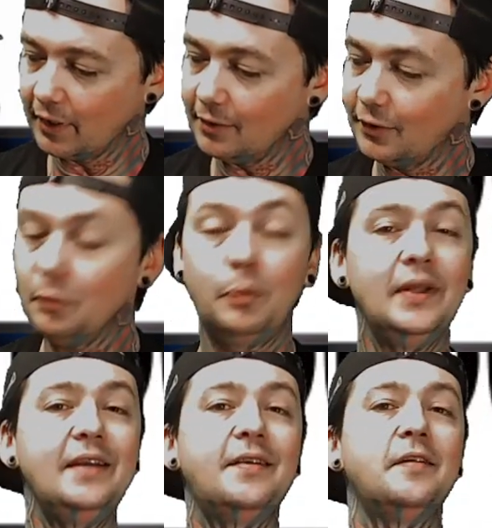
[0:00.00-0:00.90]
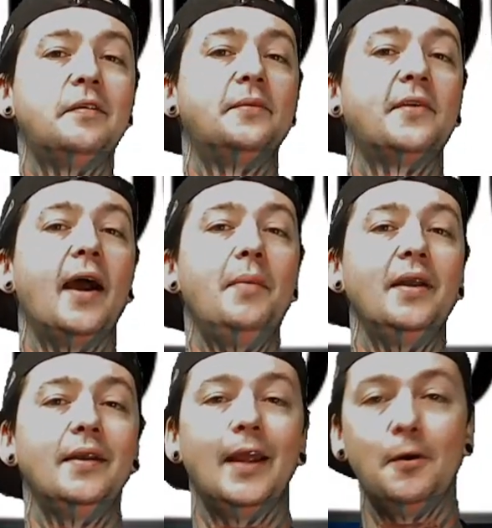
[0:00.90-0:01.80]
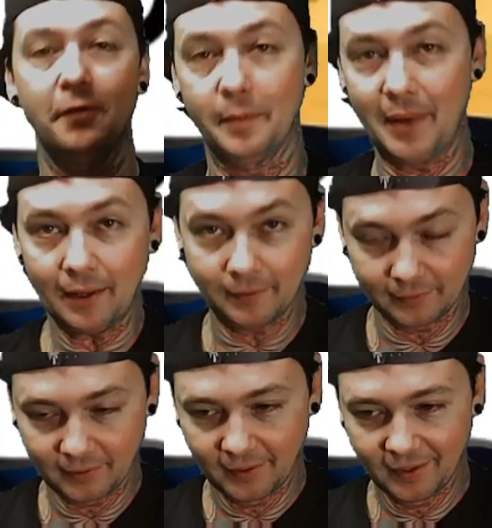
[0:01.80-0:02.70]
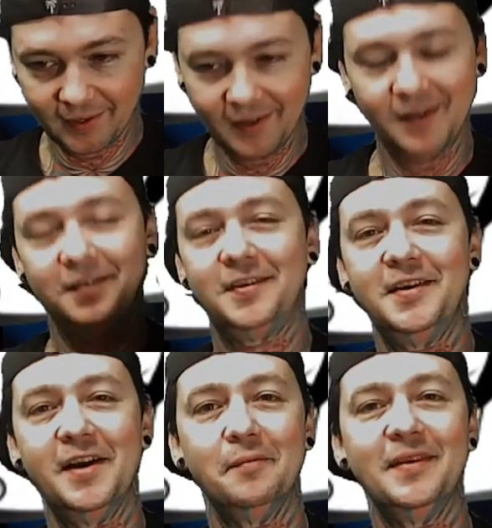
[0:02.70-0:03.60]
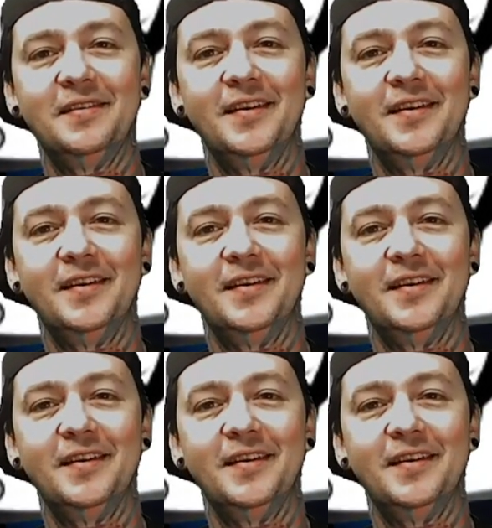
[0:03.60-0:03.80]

on YouTube, please hit the subscribe button and or the bell, so you never miss an